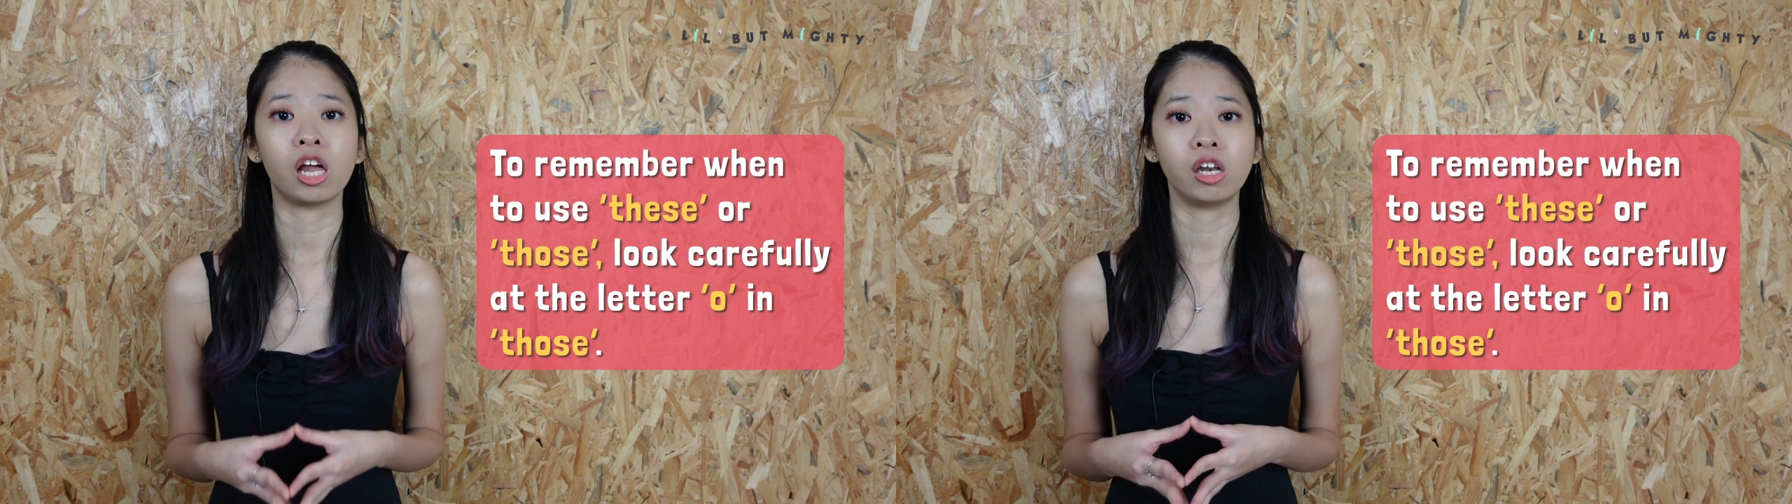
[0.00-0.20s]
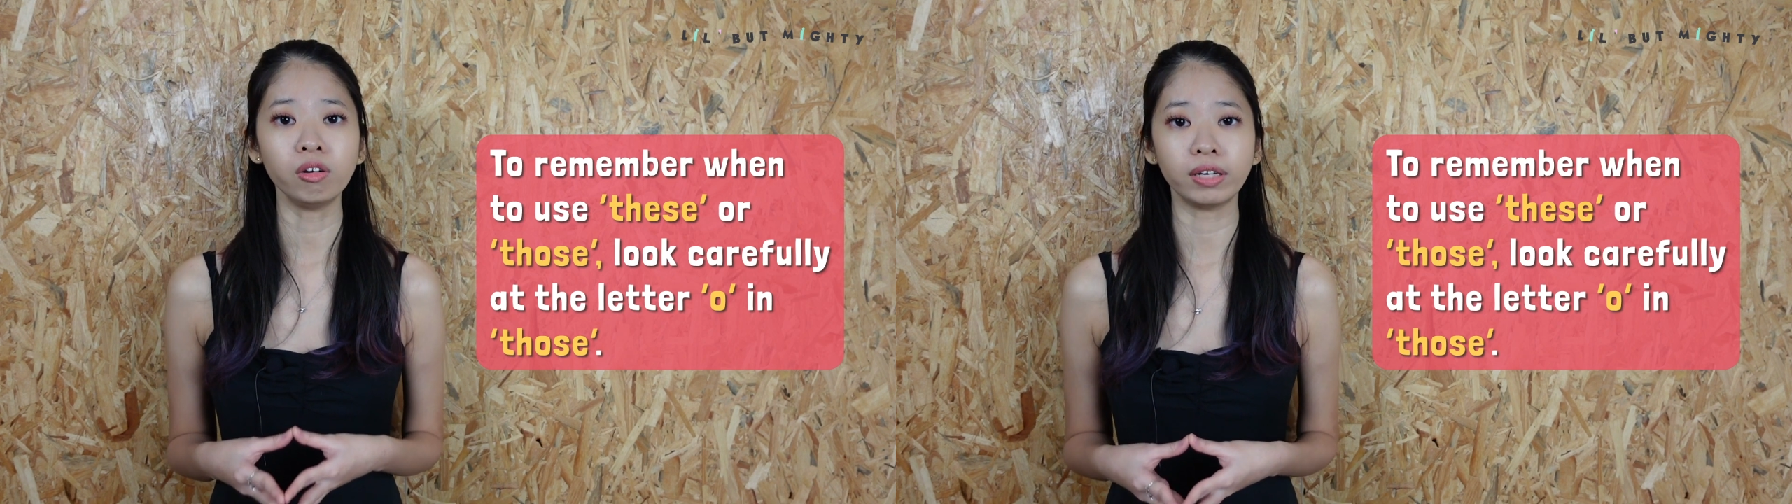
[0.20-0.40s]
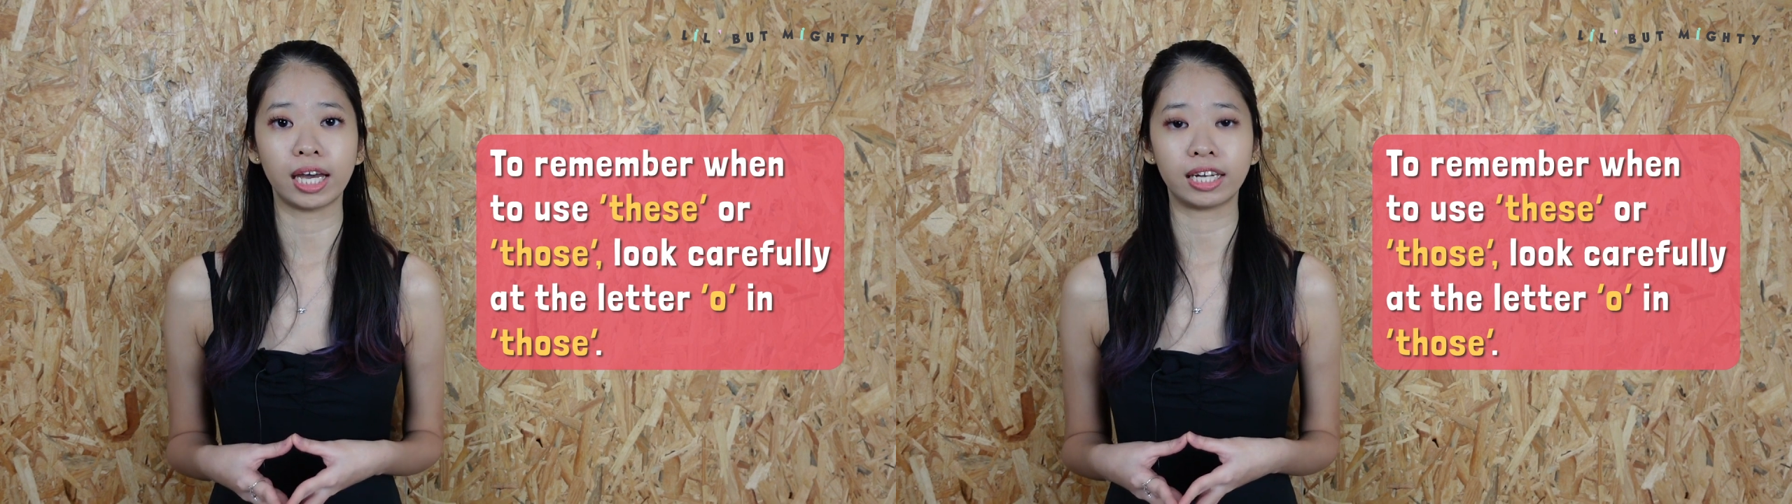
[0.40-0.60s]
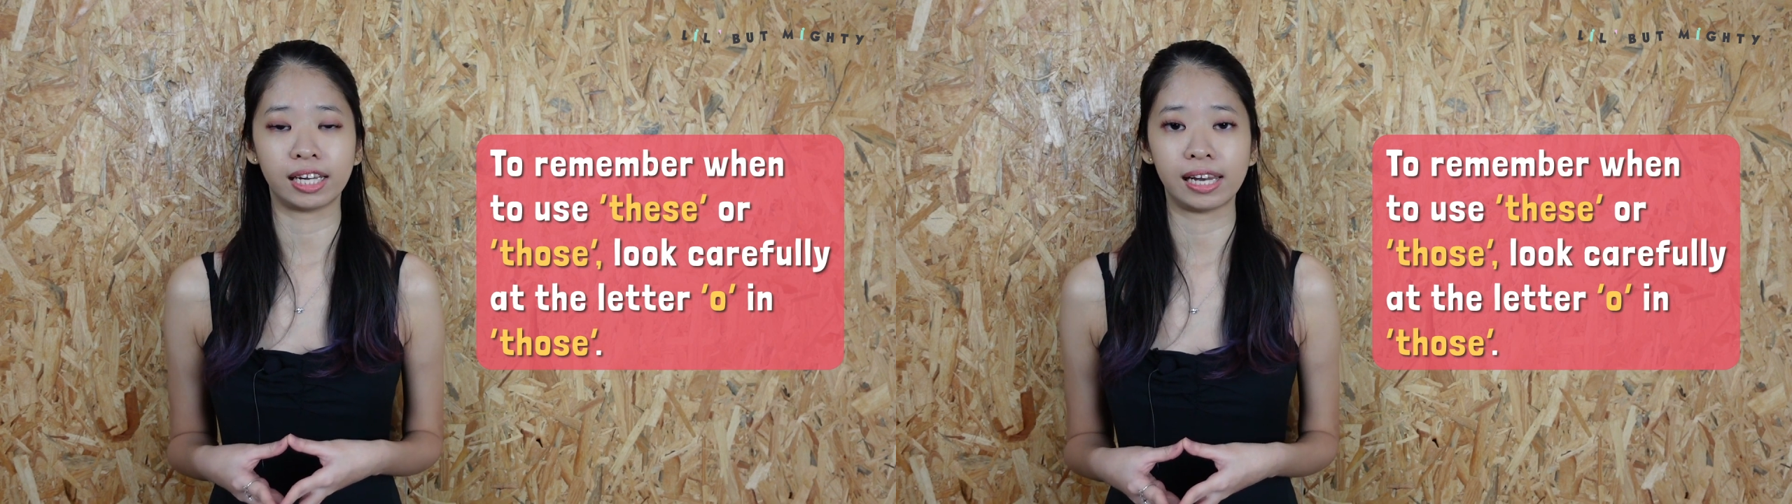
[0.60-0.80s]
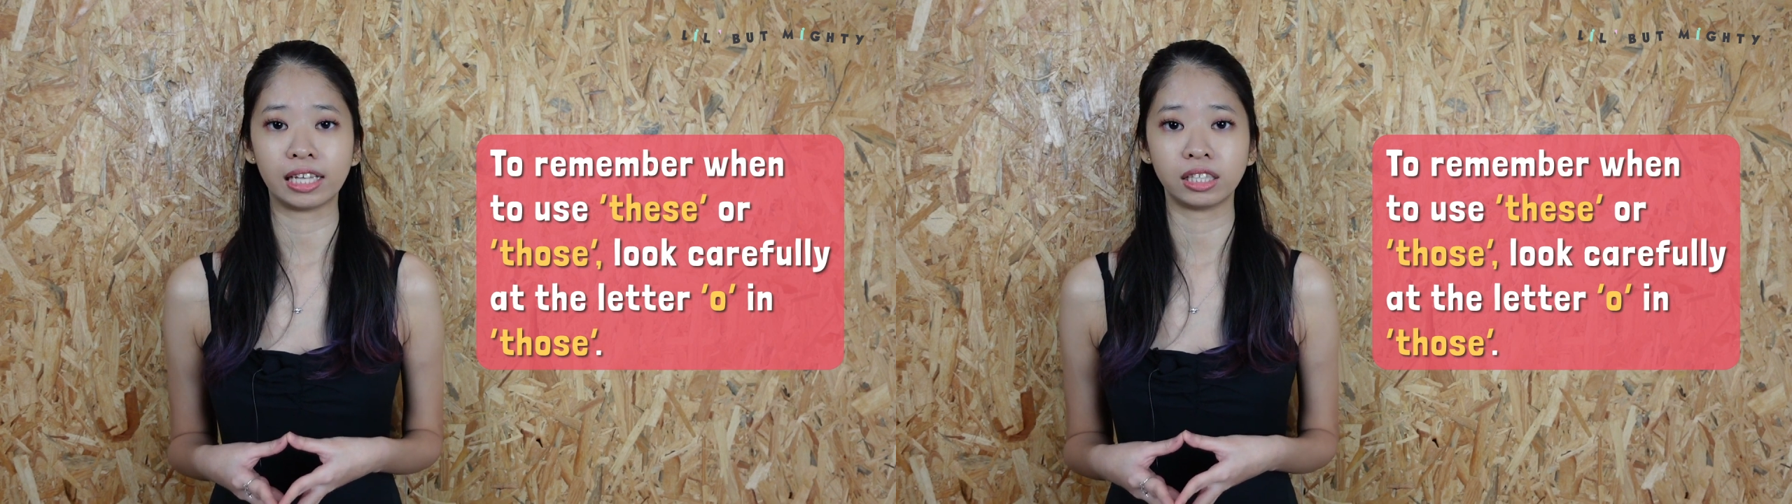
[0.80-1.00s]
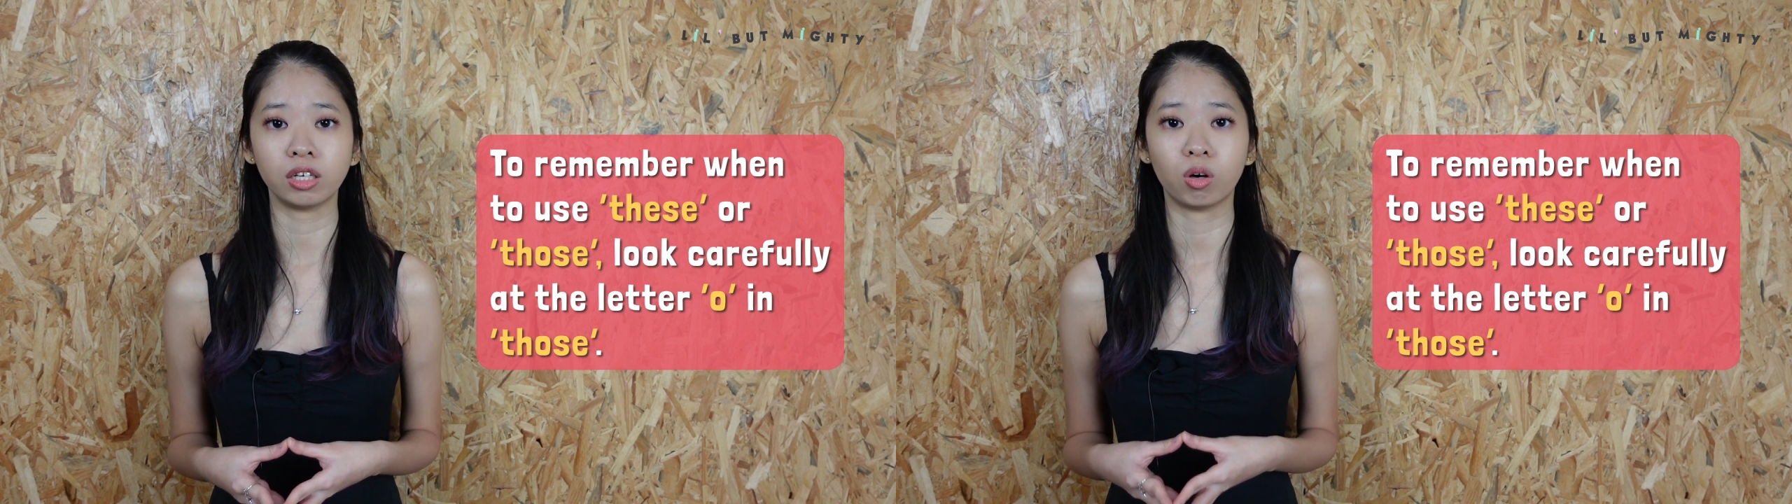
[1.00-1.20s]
look at the letter